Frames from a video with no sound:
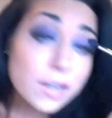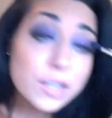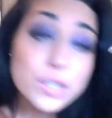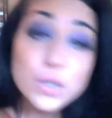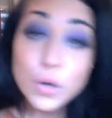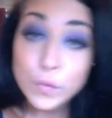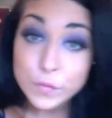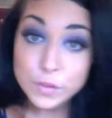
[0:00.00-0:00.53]
a
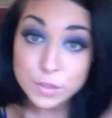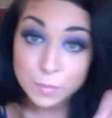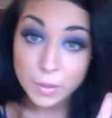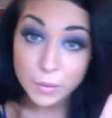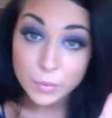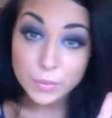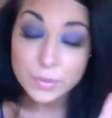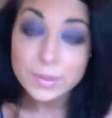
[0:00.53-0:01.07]
soft
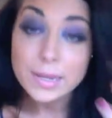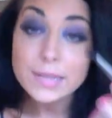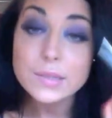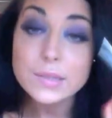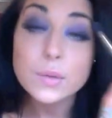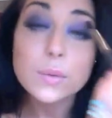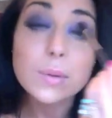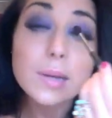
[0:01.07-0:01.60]
smoke, let's
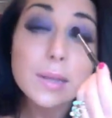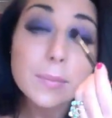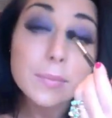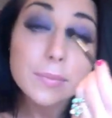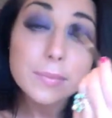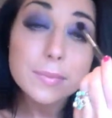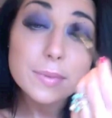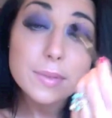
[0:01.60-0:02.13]
call it.
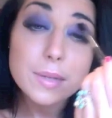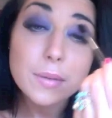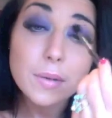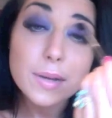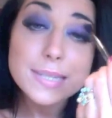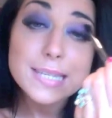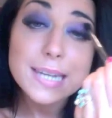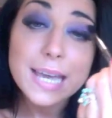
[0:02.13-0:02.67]
So
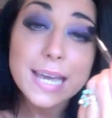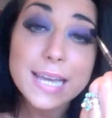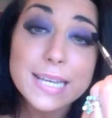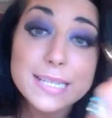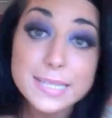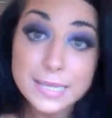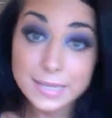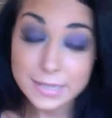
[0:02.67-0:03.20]
nice and
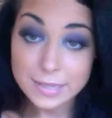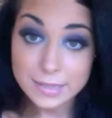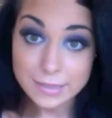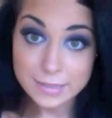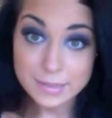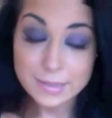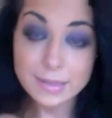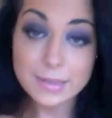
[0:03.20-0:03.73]
hazy.
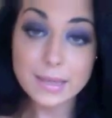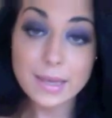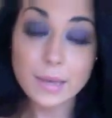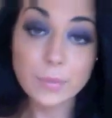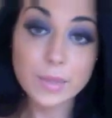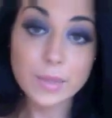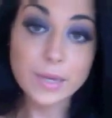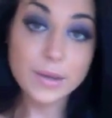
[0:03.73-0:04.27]

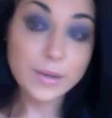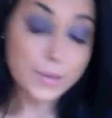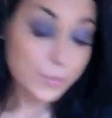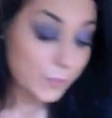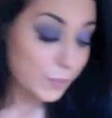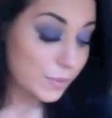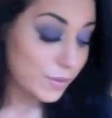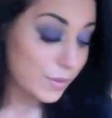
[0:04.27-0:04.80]
There we go.
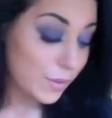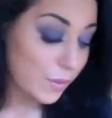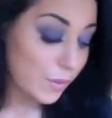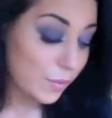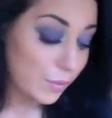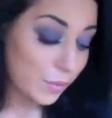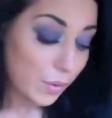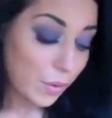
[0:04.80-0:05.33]
So
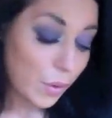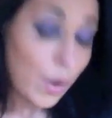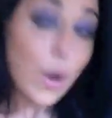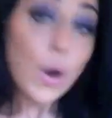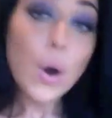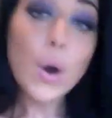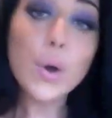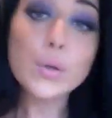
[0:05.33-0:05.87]

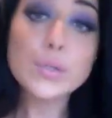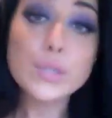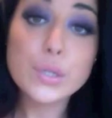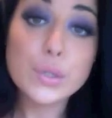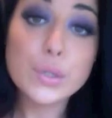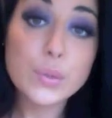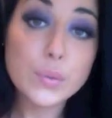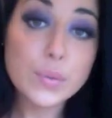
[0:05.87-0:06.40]

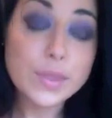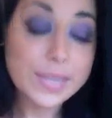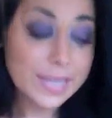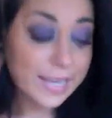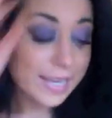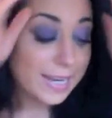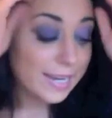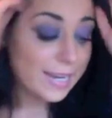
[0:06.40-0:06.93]
onto
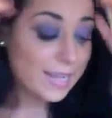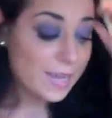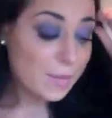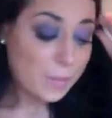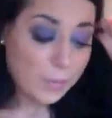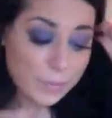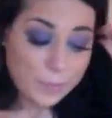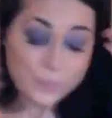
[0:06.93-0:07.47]
the
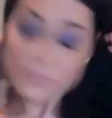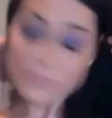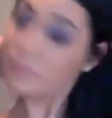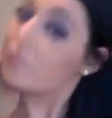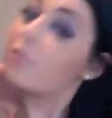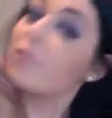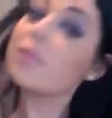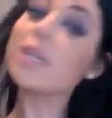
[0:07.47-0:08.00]
lip.
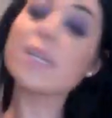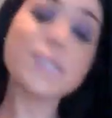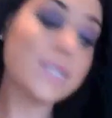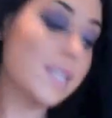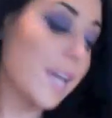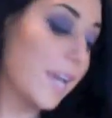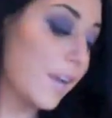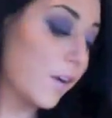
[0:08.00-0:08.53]

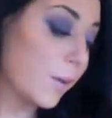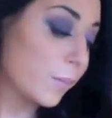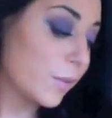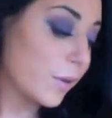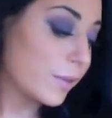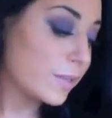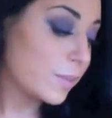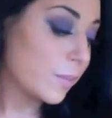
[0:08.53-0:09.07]
Today I'm
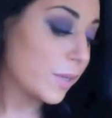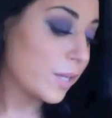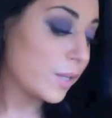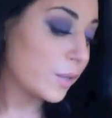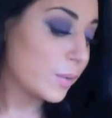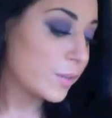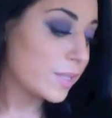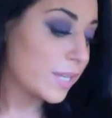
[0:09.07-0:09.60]
going to be
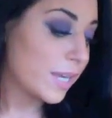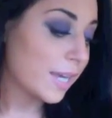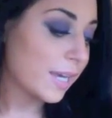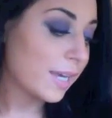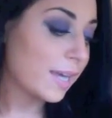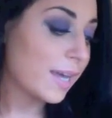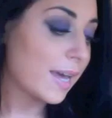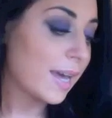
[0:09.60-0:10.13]

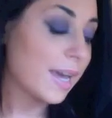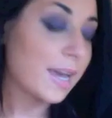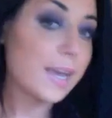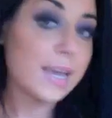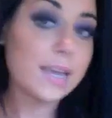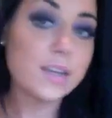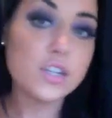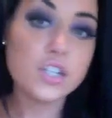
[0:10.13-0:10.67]
using
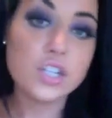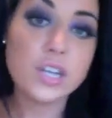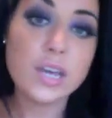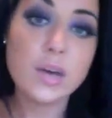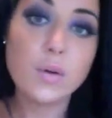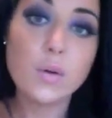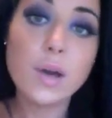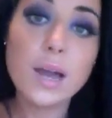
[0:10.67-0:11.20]
a
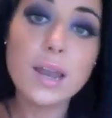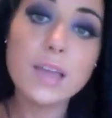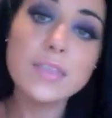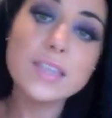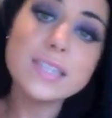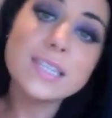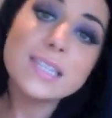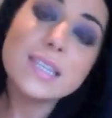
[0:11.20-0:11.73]
Chanel colour.
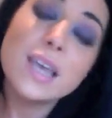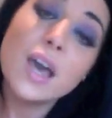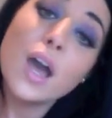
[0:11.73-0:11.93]
This is